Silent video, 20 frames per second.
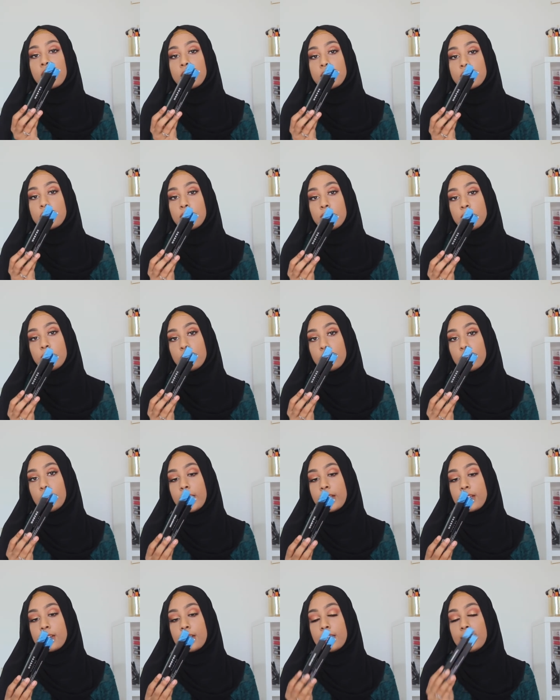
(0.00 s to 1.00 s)
got two
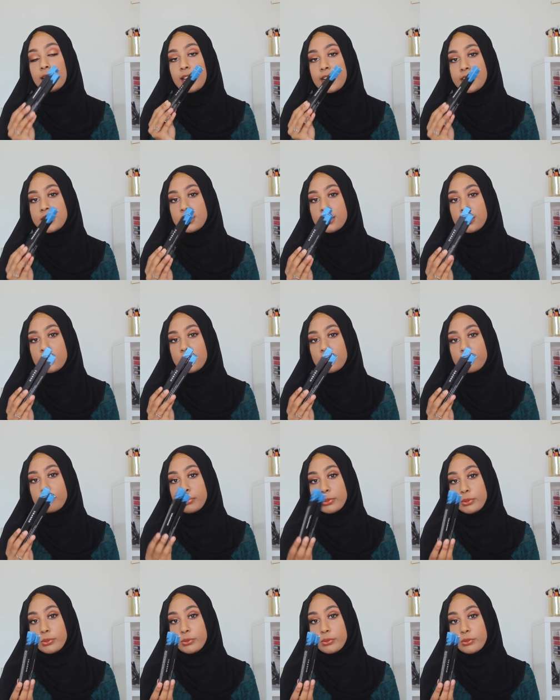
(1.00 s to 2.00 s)
like a lighter
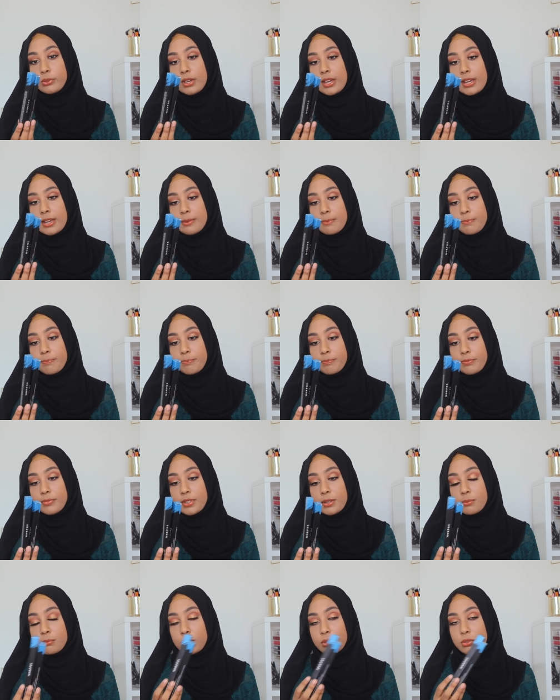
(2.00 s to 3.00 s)
blue and
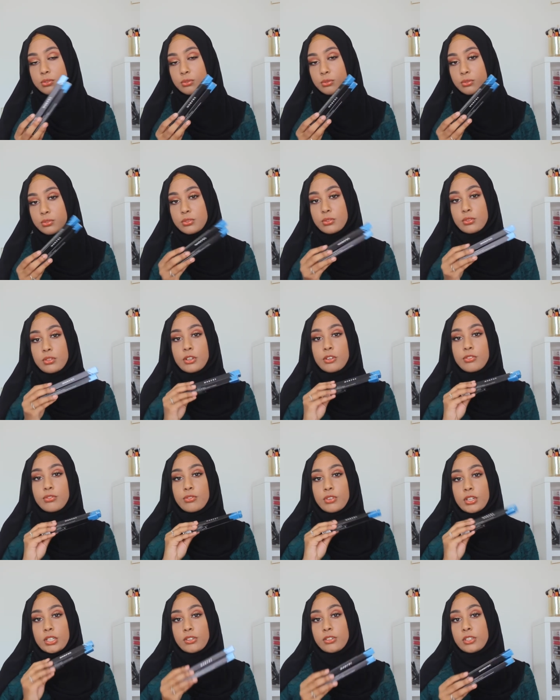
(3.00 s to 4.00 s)
blues also looked
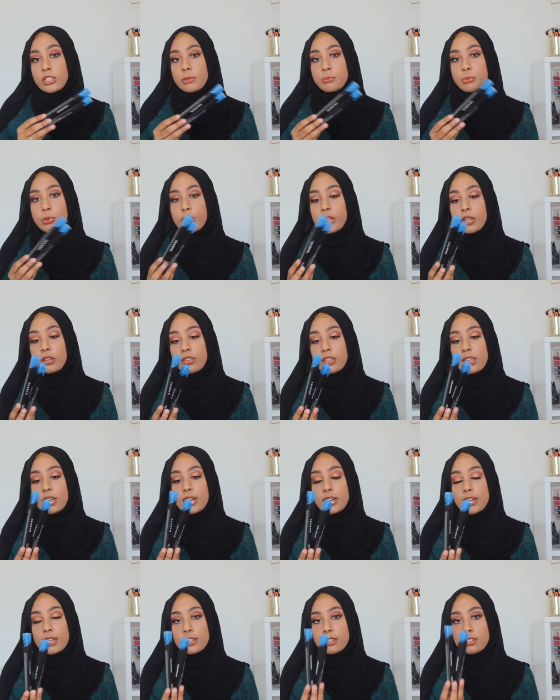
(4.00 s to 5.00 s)
really, really pretty on the
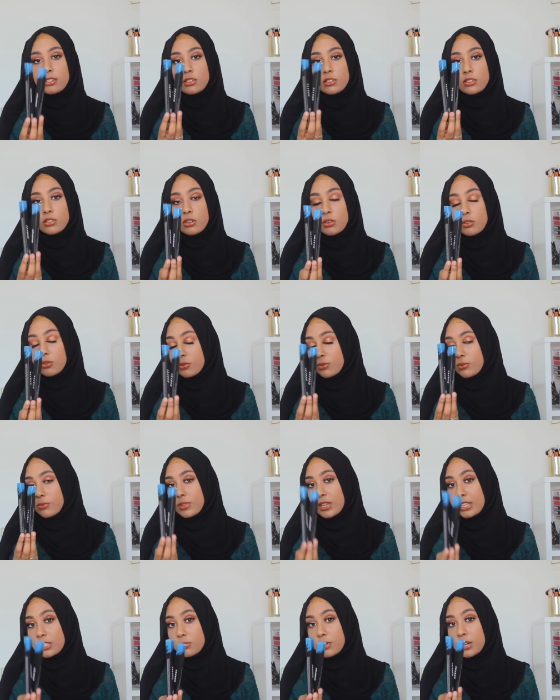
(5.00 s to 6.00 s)
eyes so
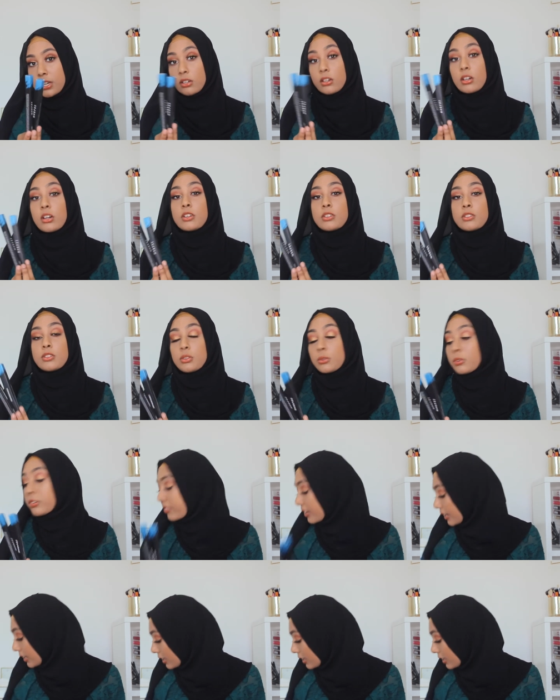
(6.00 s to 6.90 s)
that's why I got two of